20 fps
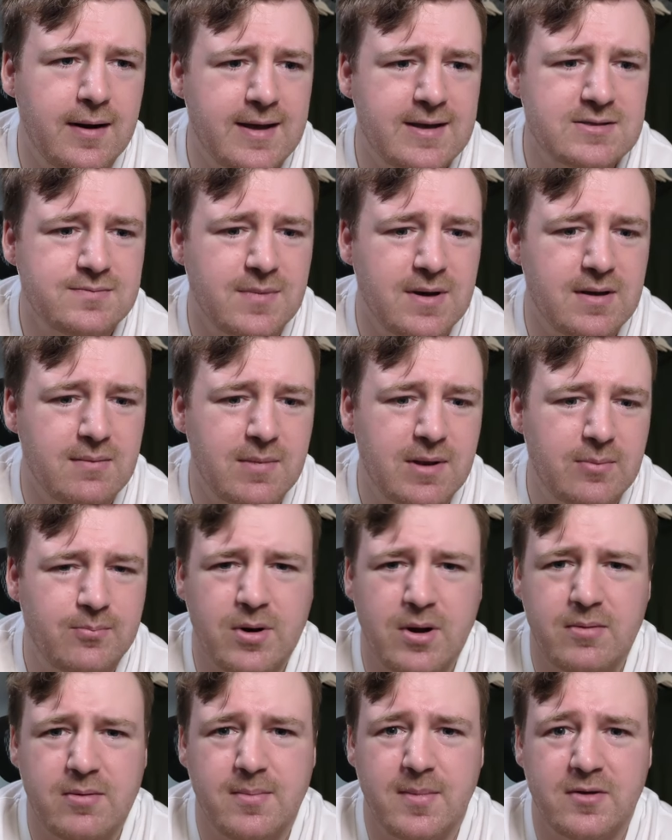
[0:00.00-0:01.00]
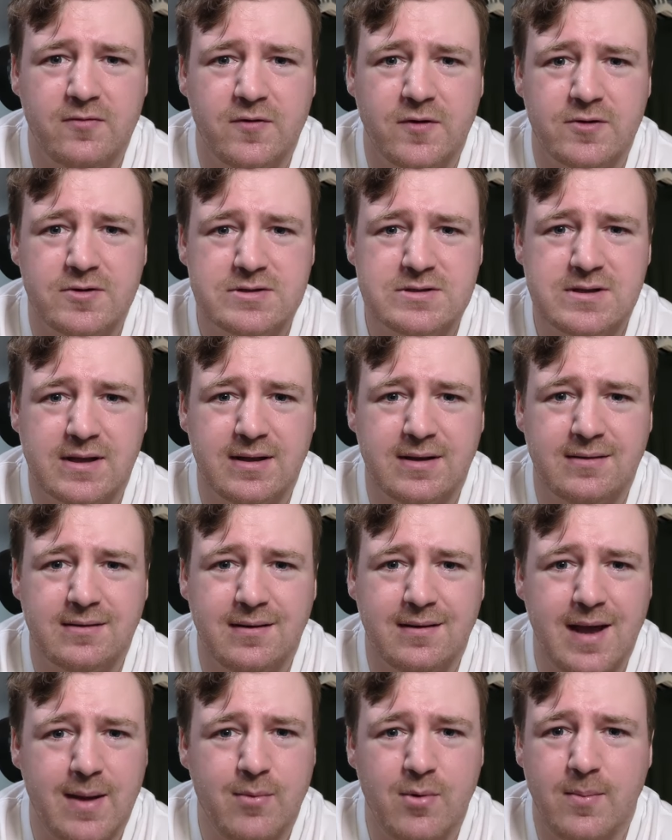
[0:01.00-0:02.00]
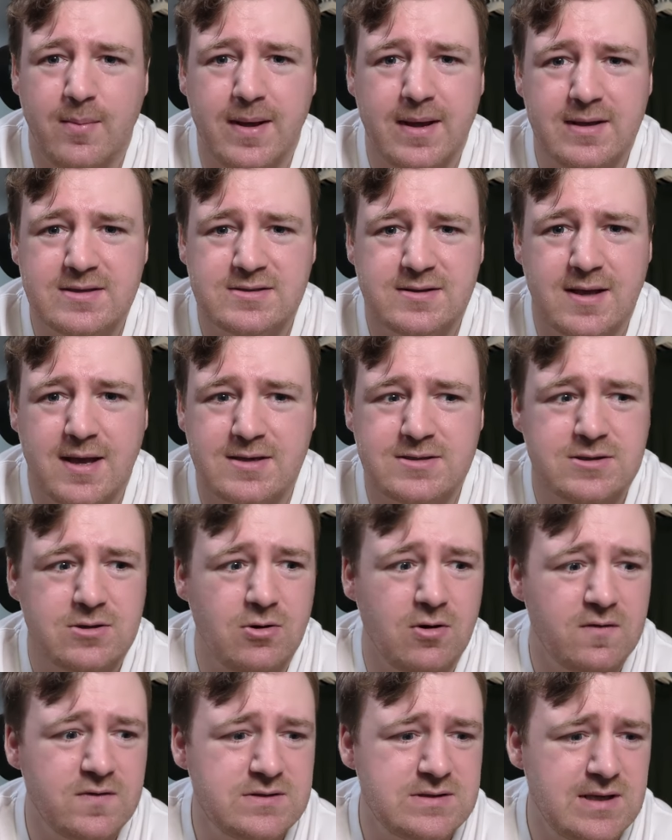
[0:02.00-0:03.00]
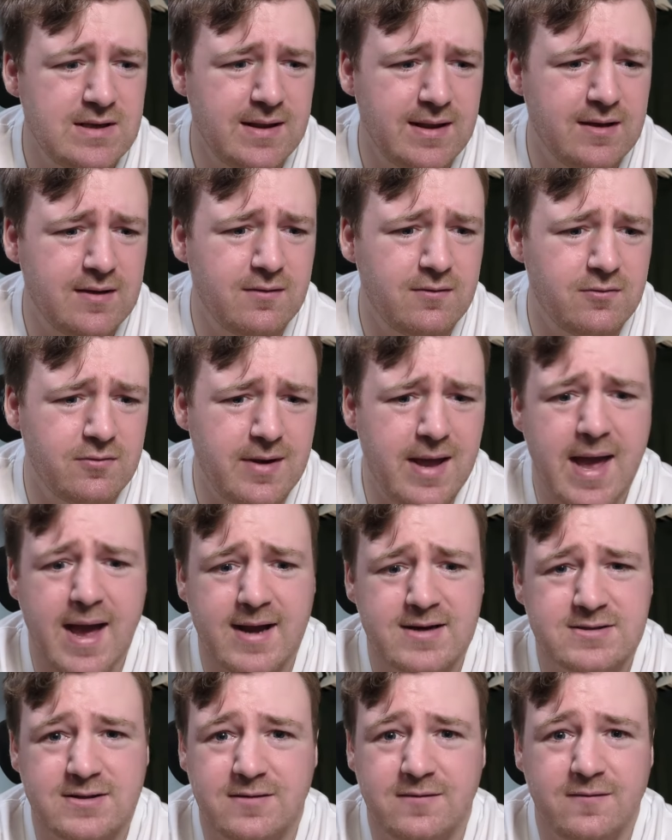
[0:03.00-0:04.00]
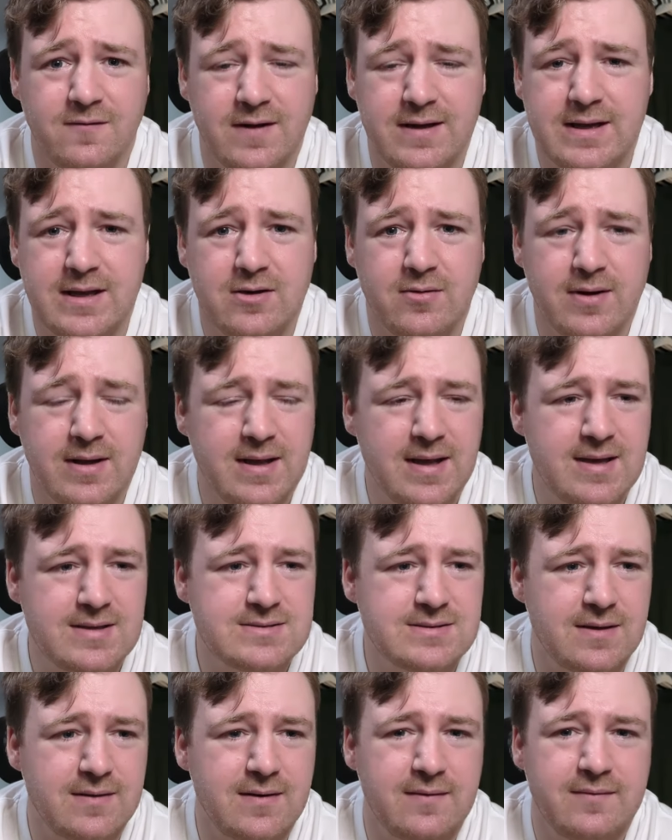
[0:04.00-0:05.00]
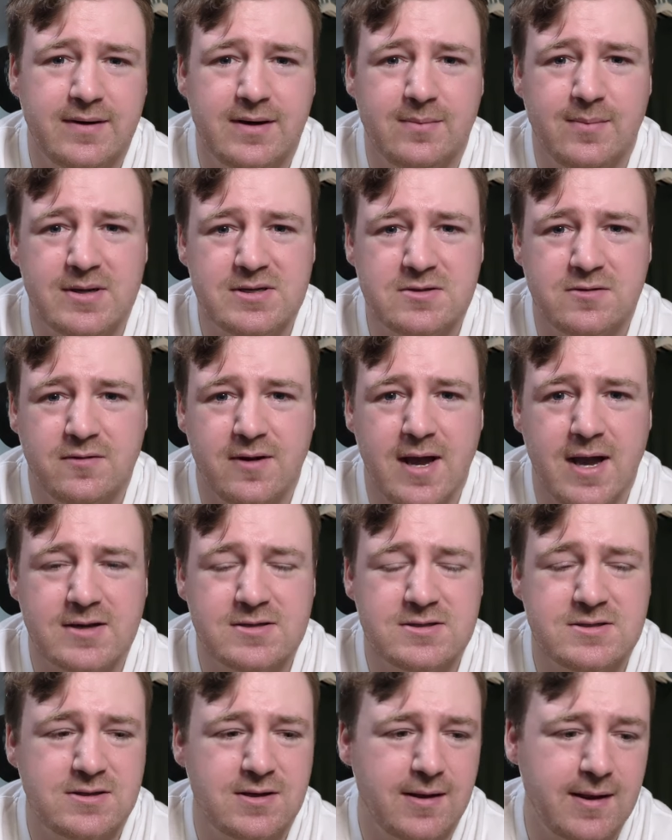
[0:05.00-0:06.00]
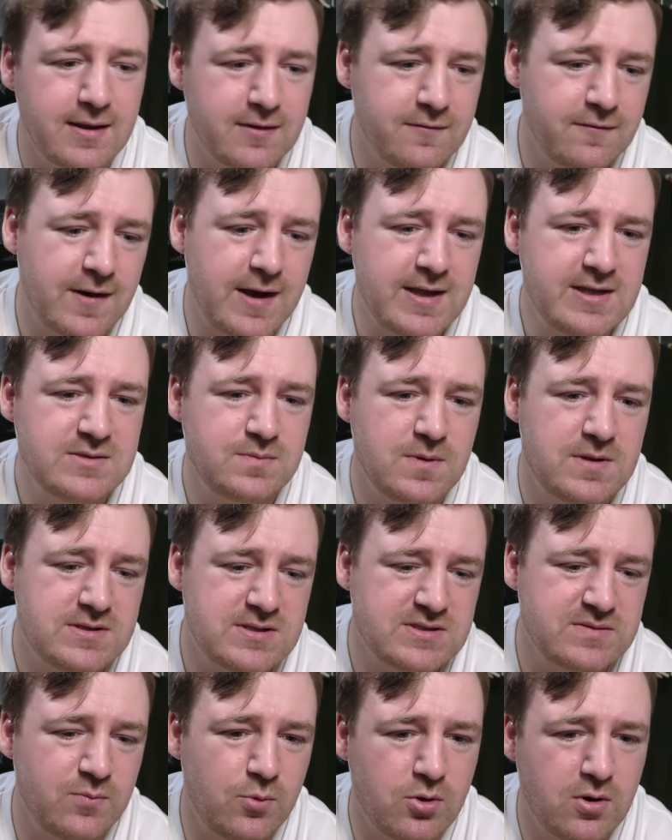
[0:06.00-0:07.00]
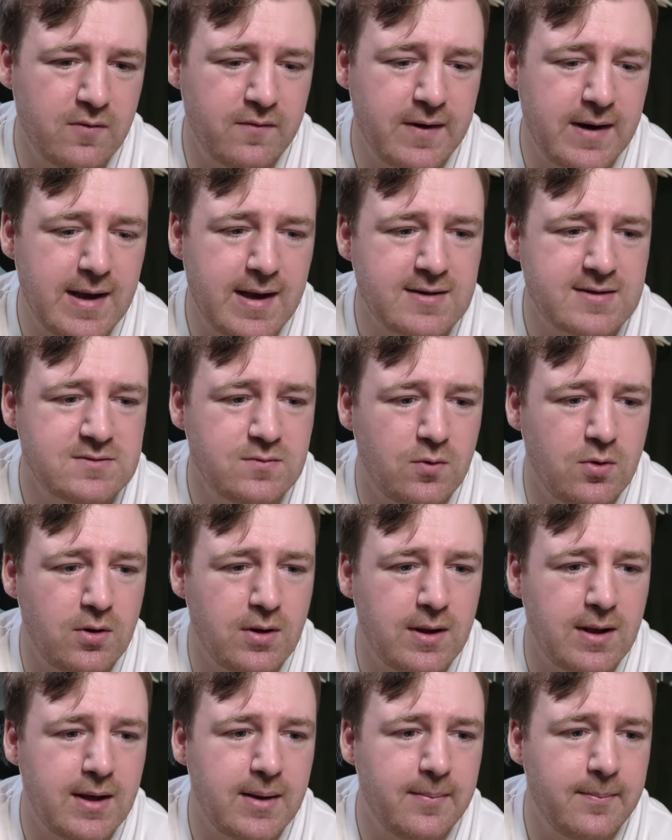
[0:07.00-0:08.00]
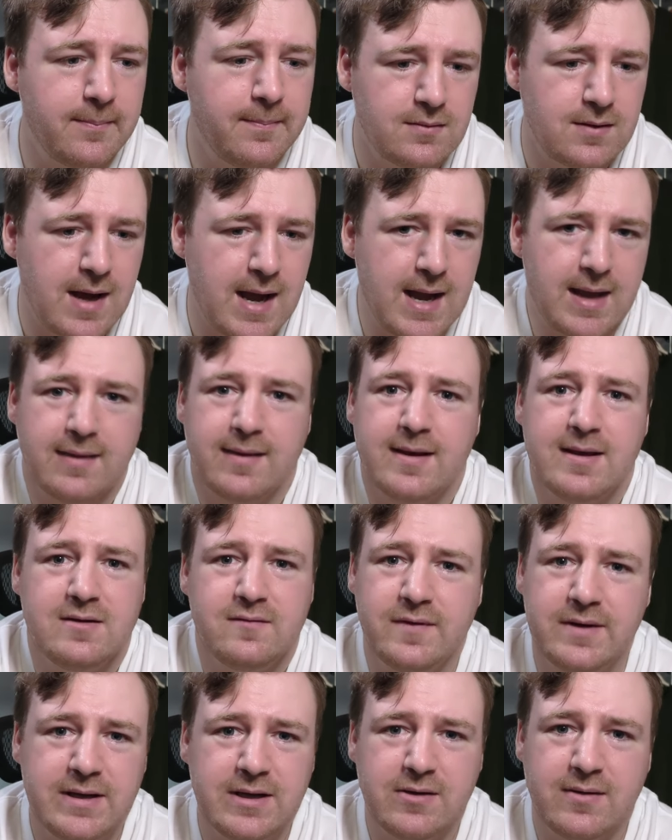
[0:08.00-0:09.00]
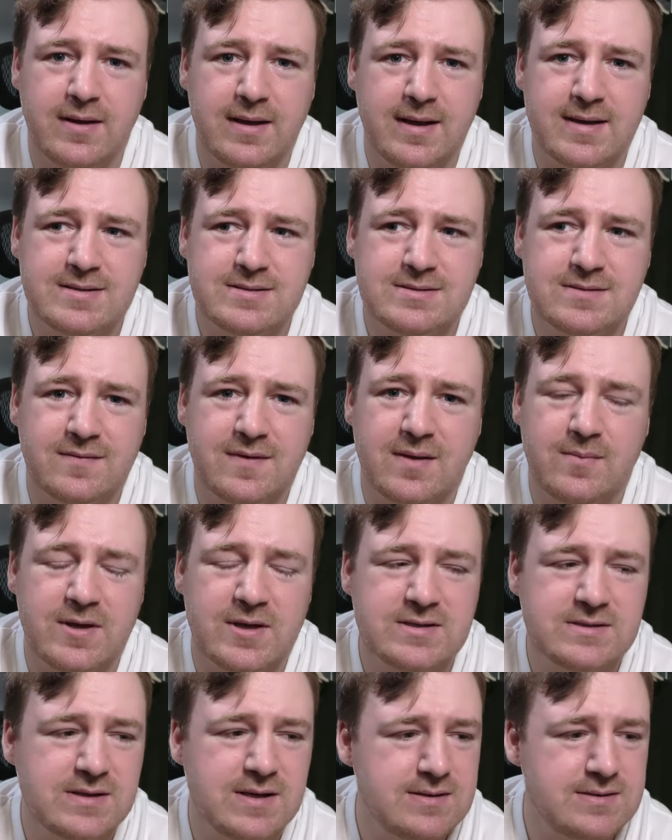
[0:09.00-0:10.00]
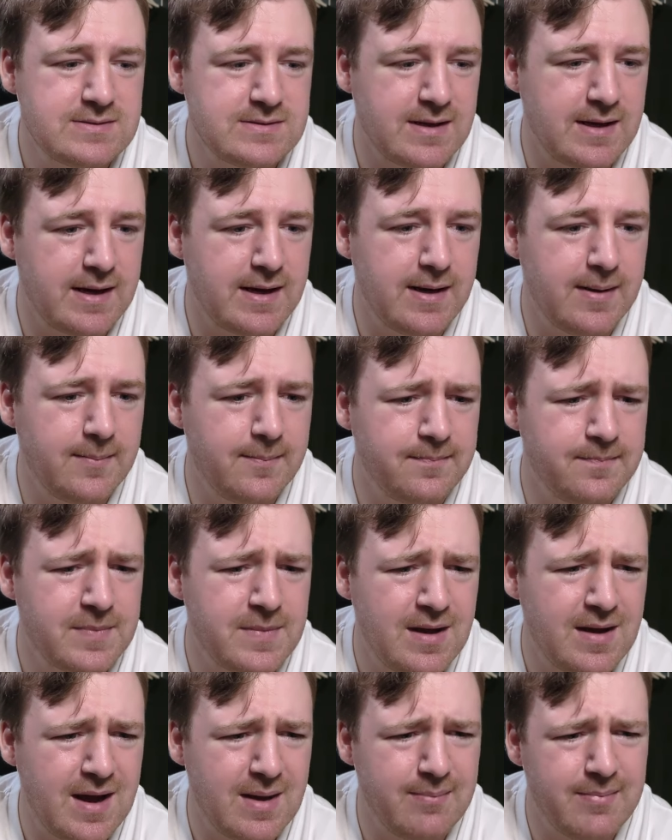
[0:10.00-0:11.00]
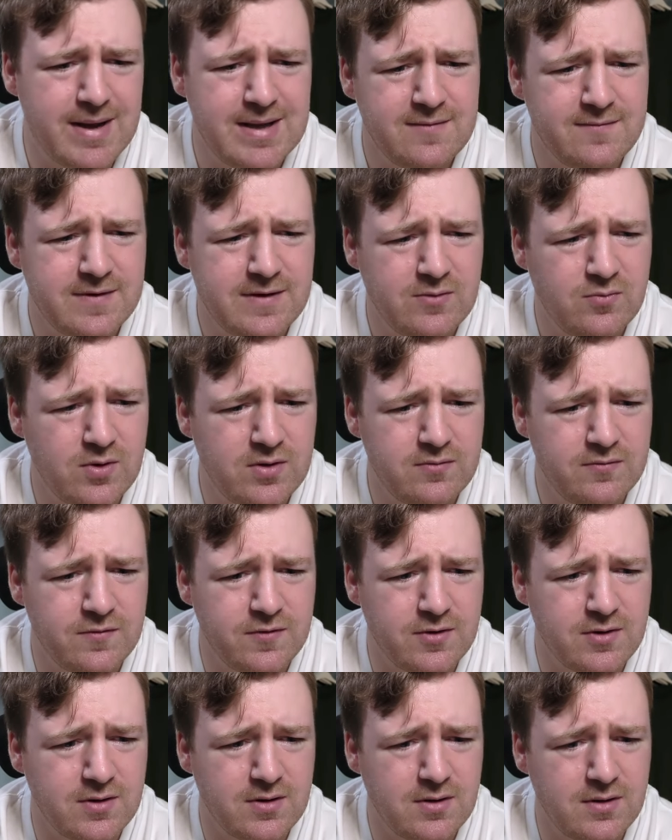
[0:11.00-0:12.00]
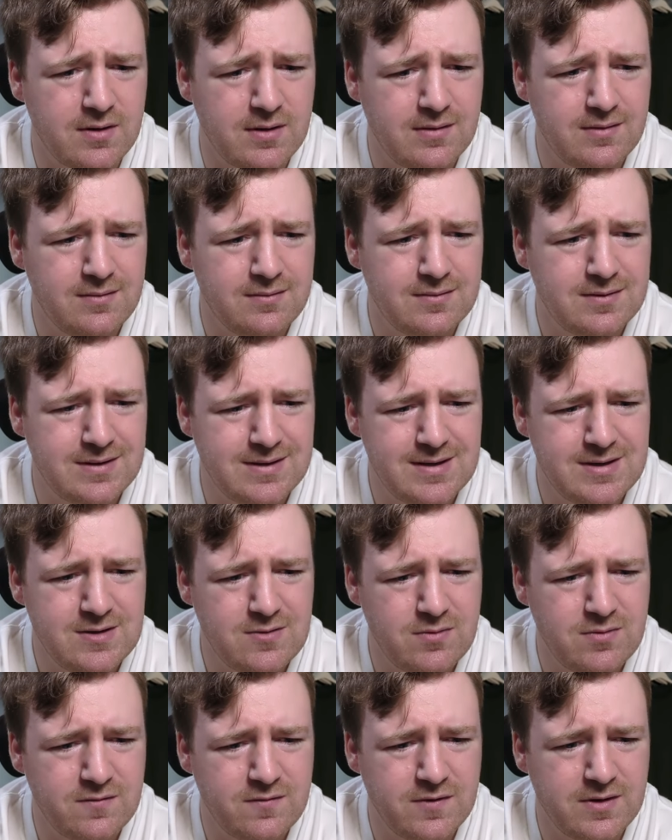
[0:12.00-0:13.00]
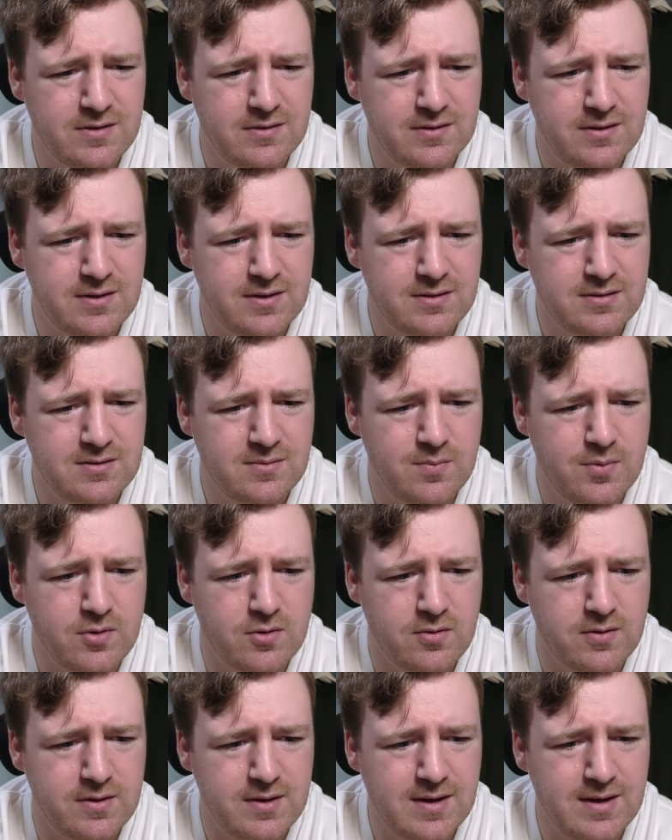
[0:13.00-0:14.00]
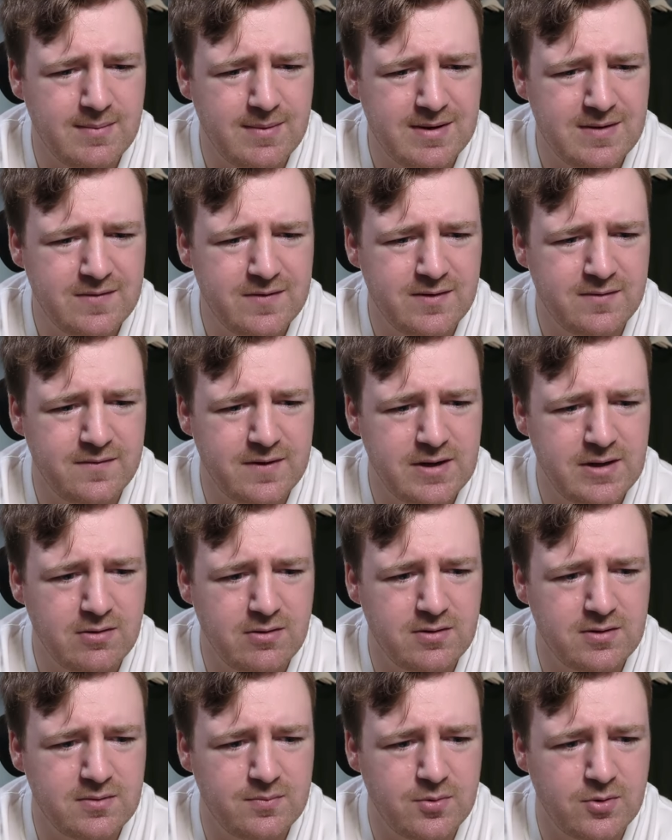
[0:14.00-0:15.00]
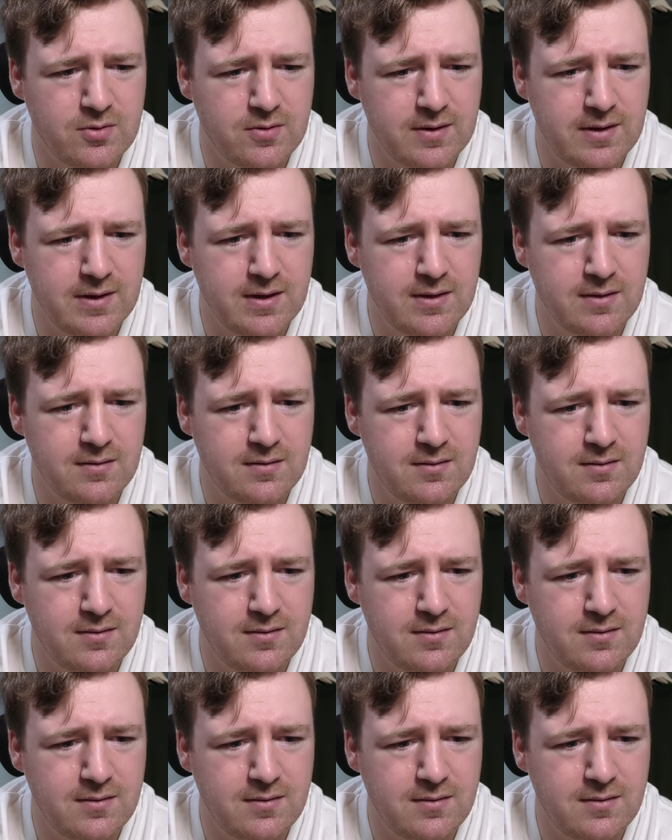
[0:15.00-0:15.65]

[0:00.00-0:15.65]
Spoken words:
guess probably my first like MMA slash UFC like reaction video, I guess. I've done a bunch of reactions to like fights, but this is more of an actual highlight video, I guess, if that makes sense. I might have done one for, did I do one for Ilya Topuria? I might have done a video on Topuria,